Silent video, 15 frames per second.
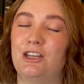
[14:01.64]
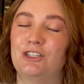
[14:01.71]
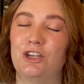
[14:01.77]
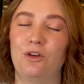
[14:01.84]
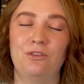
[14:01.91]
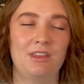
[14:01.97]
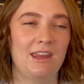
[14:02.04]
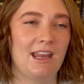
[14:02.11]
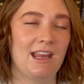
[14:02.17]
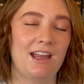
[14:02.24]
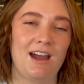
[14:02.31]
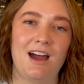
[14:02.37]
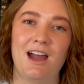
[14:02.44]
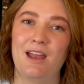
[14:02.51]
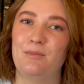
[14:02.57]
don't think
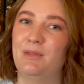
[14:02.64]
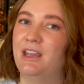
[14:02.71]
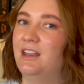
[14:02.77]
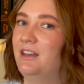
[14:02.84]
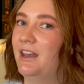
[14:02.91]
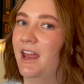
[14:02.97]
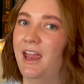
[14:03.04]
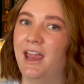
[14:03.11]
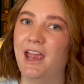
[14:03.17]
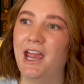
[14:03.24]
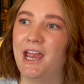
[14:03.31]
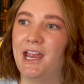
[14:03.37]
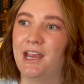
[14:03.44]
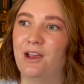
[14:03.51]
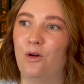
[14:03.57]
I'm in
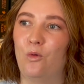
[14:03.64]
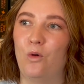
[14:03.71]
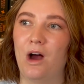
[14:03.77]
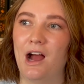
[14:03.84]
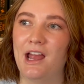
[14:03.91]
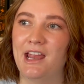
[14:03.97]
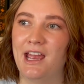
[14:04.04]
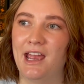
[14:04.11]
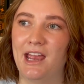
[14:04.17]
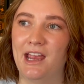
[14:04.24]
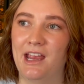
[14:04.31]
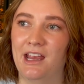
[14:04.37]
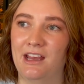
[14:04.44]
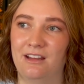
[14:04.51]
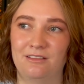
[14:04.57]
a
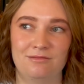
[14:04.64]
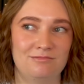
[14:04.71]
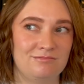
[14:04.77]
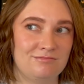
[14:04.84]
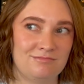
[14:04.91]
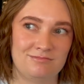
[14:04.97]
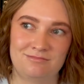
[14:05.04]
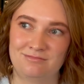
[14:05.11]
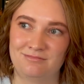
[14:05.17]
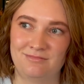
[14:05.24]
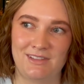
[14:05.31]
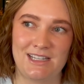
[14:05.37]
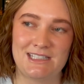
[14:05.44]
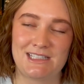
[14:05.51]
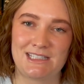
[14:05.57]
YA
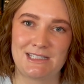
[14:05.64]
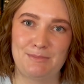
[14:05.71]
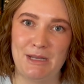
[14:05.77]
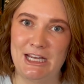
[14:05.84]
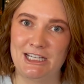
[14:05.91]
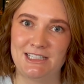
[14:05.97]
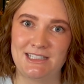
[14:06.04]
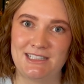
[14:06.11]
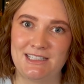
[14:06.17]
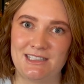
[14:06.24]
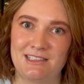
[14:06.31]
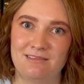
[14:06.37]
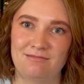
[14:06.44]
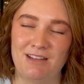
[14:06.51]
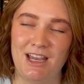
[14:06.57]

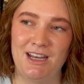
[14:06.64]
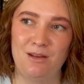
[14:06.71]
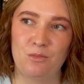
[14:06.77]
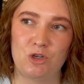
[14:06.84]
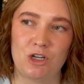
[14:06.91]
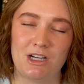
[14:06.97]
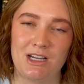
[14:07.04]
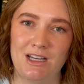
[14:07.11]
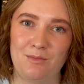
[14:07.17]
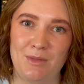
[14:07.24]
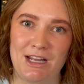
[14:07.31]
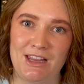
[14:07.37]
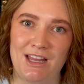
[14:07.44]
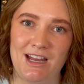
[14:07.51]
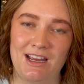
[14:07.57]
space anymore in
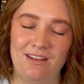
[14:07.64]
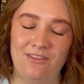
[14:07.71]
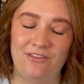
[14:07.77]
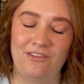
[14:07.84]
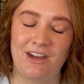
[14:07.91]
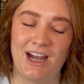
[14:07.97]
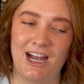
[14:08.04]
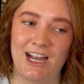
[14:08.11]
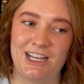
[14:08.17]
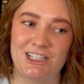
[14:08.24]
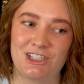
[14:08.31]
my life. I